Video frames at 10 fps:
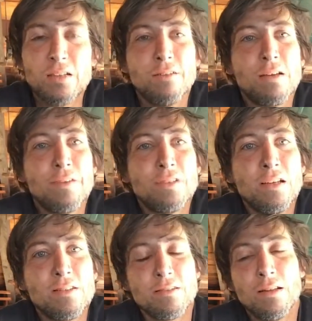Don't have to
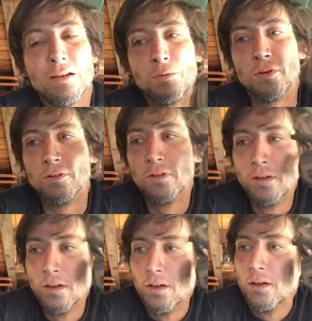answer that one.
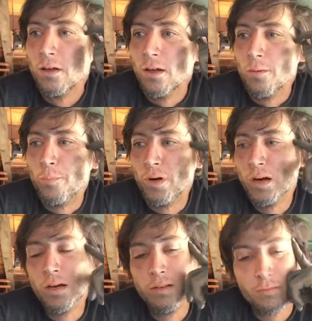
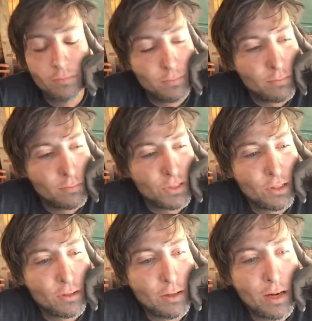But,
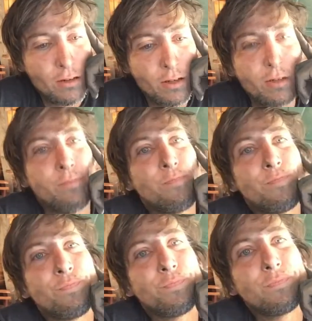so, I don't know.
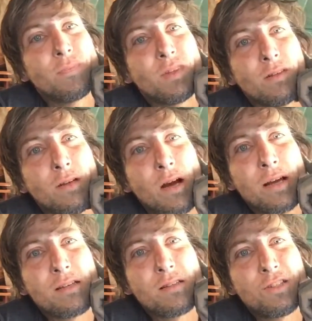I
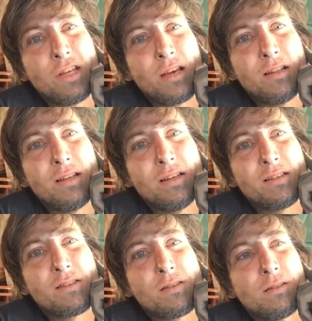guess the channel
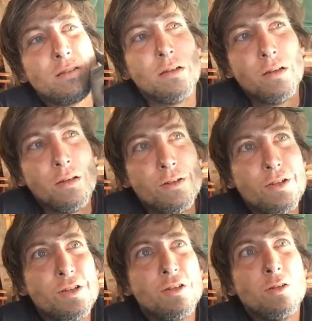is
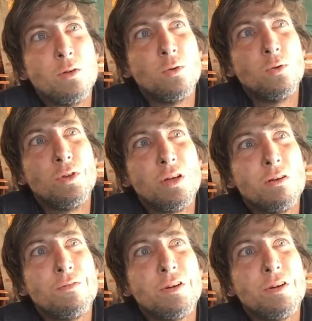to do, you know,